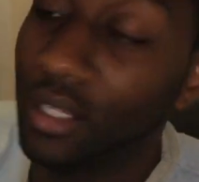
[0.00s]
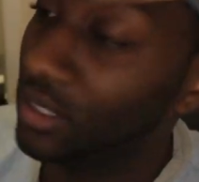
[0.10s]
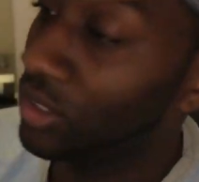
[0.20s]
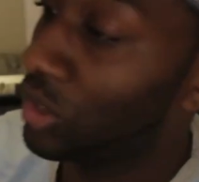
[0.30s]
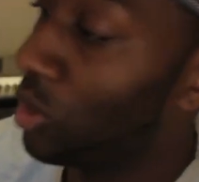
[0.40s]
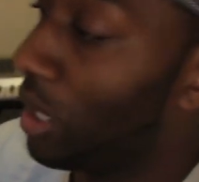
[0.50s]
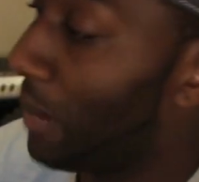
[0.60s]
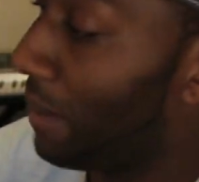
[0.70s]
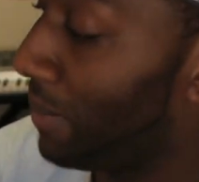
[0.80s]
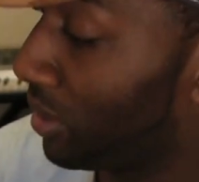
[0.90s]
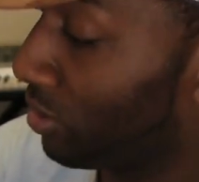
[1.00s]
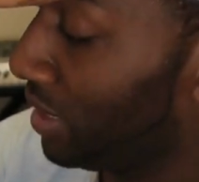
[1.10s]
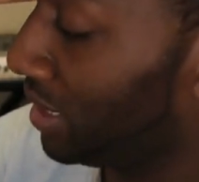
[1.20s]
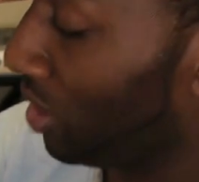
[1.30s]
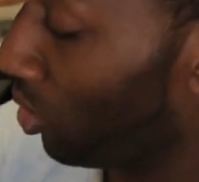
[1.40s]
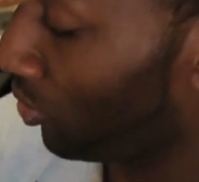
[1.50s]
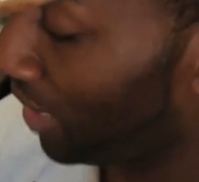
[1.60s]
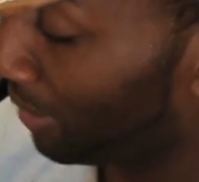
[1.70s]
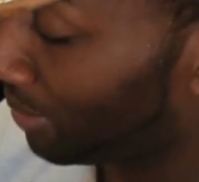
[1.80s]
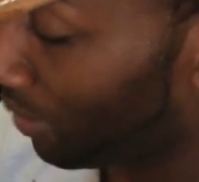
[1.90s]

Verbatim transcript: This is cool. I'm not going to read the whole thing, but I